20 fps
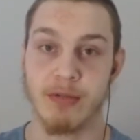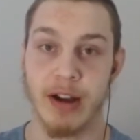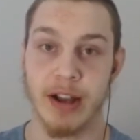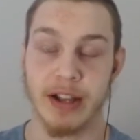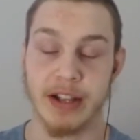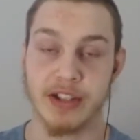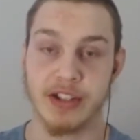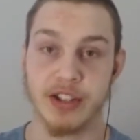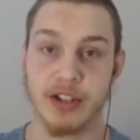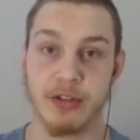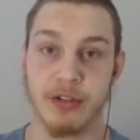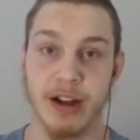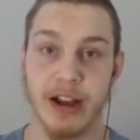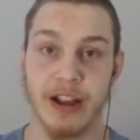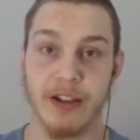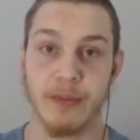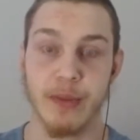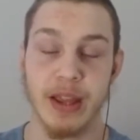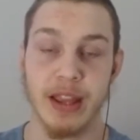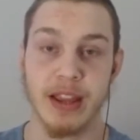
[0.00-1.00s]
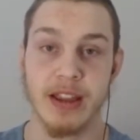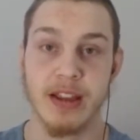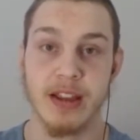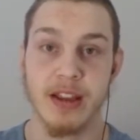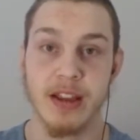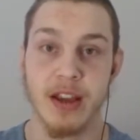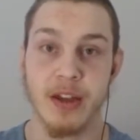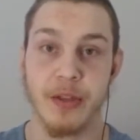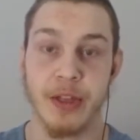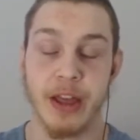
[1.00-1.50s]
Why? Because the new I F B,
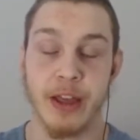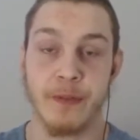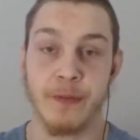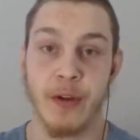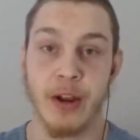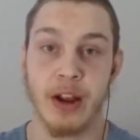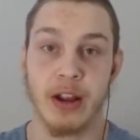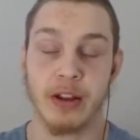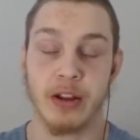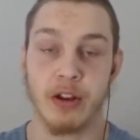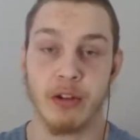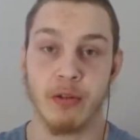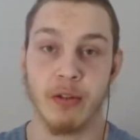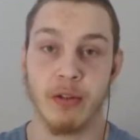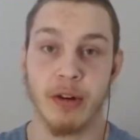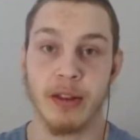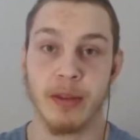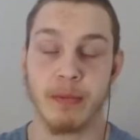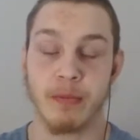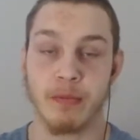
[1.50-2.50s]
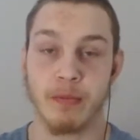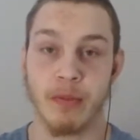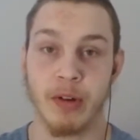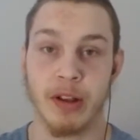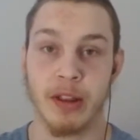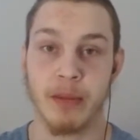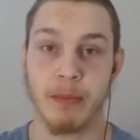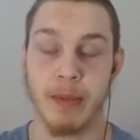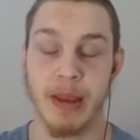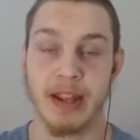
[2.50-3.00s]
they have very, you know, one of the
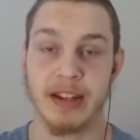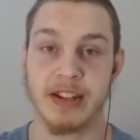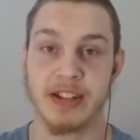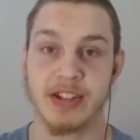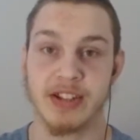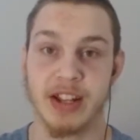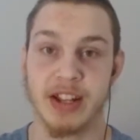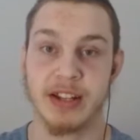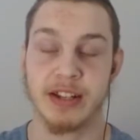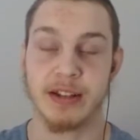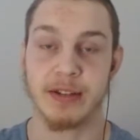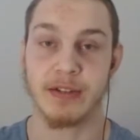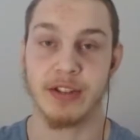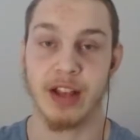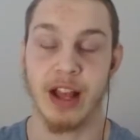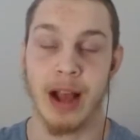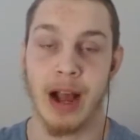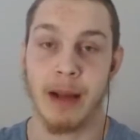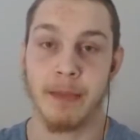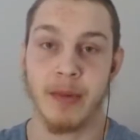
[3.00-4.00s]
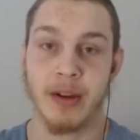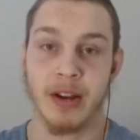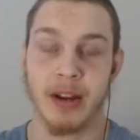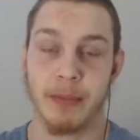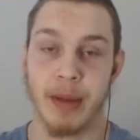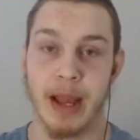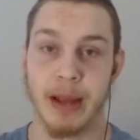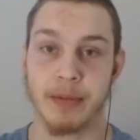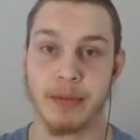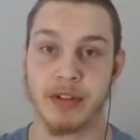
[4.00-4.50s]
one of the main distinctives. I, I'm not a
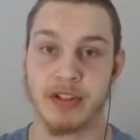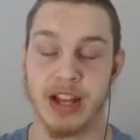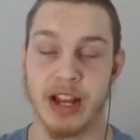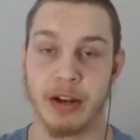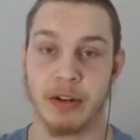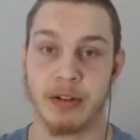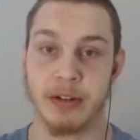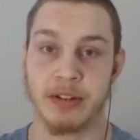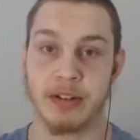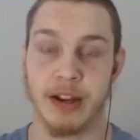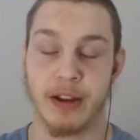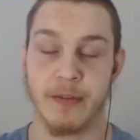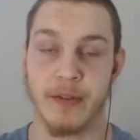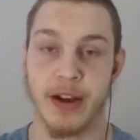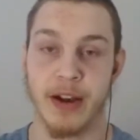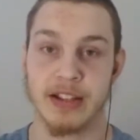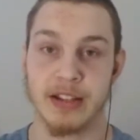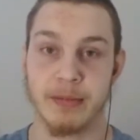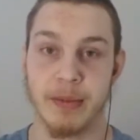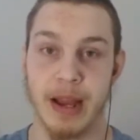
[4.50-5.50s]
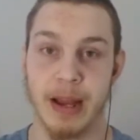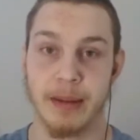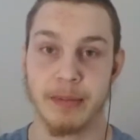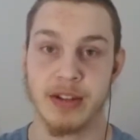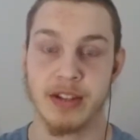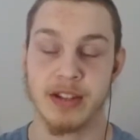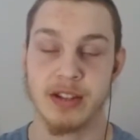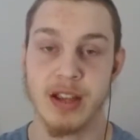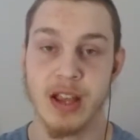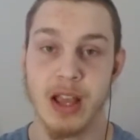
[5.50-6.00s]
Baptist. I don't identify as a
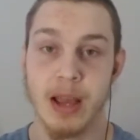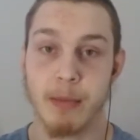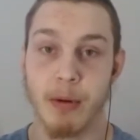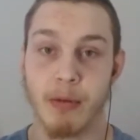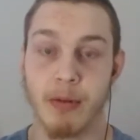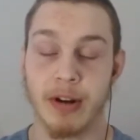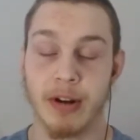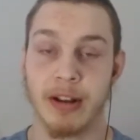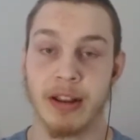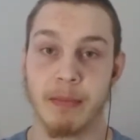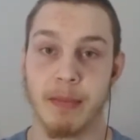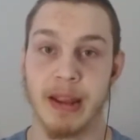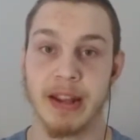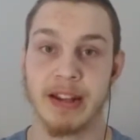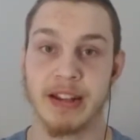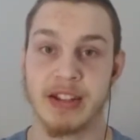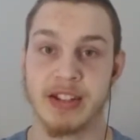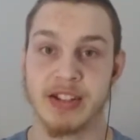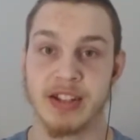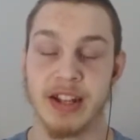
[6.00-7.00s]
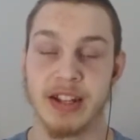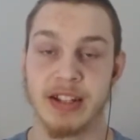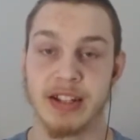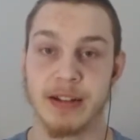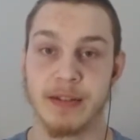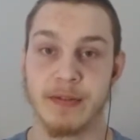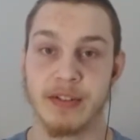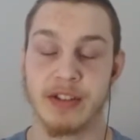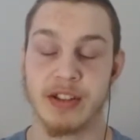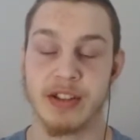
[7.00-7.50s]
Baptist, but one of the main
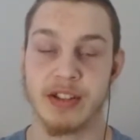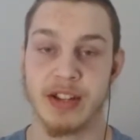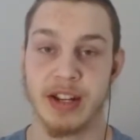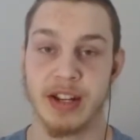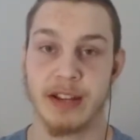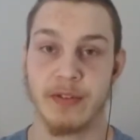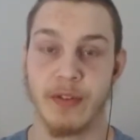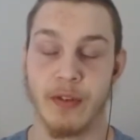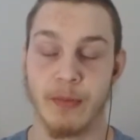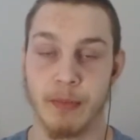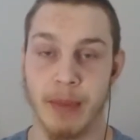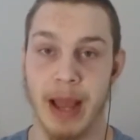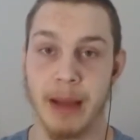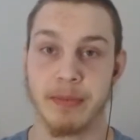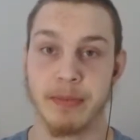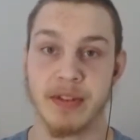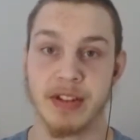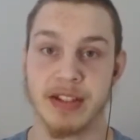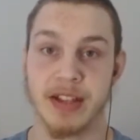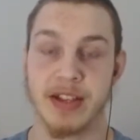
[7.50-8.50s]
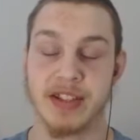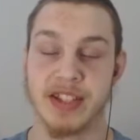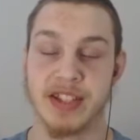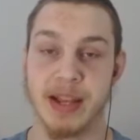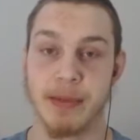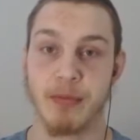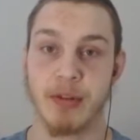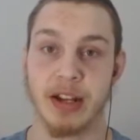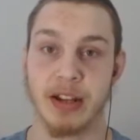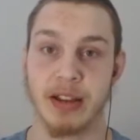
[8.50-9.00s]
distinctive distinctive of Baptists that
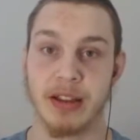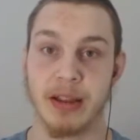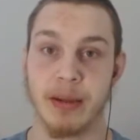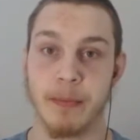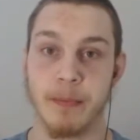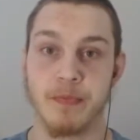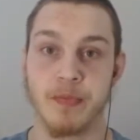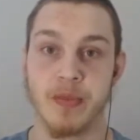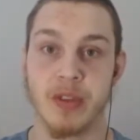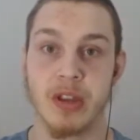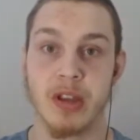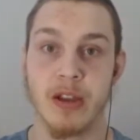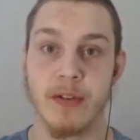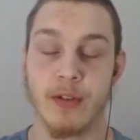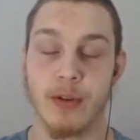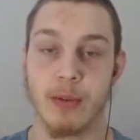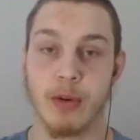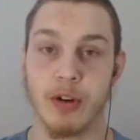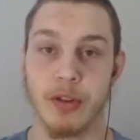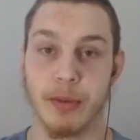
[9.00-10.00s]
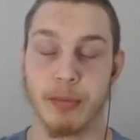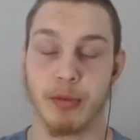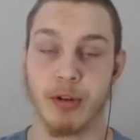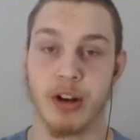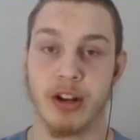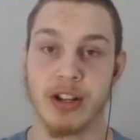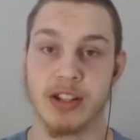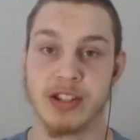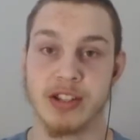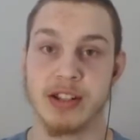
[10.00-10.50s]
separated them from all the
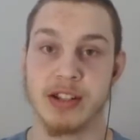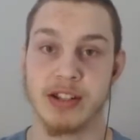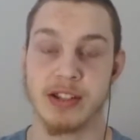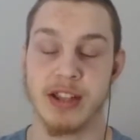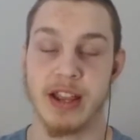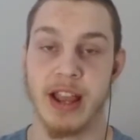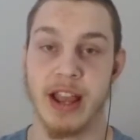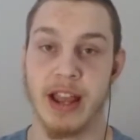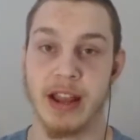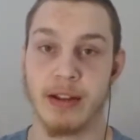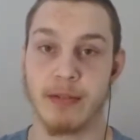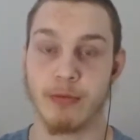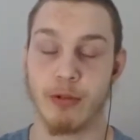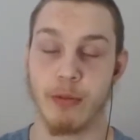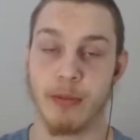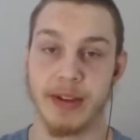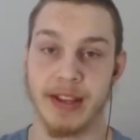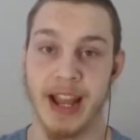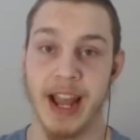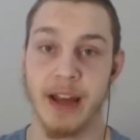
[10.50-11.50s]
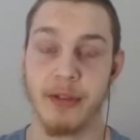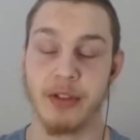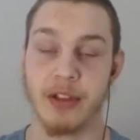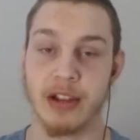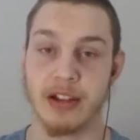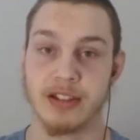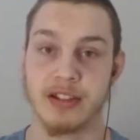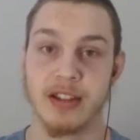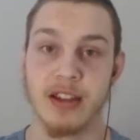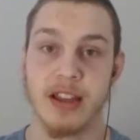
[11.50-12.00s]
Protestants and Roman
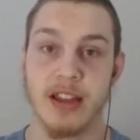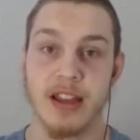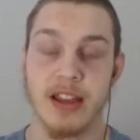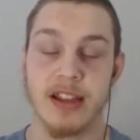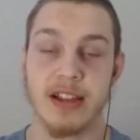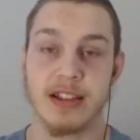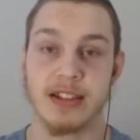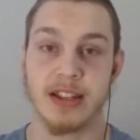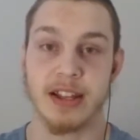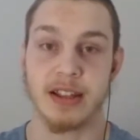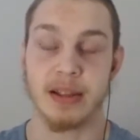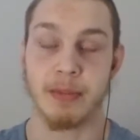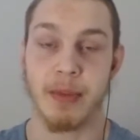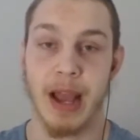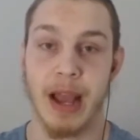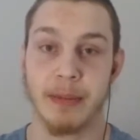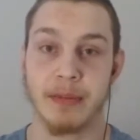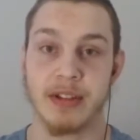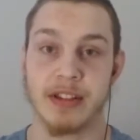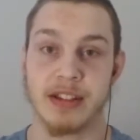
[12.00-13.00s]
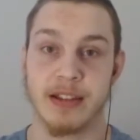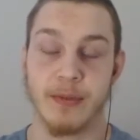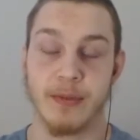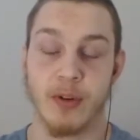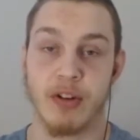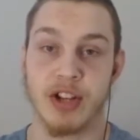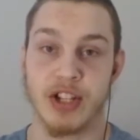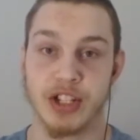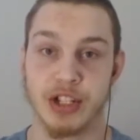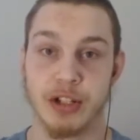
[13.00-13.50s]
Catholics is that the Baptists have
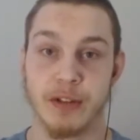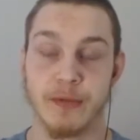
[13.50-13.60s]
always stood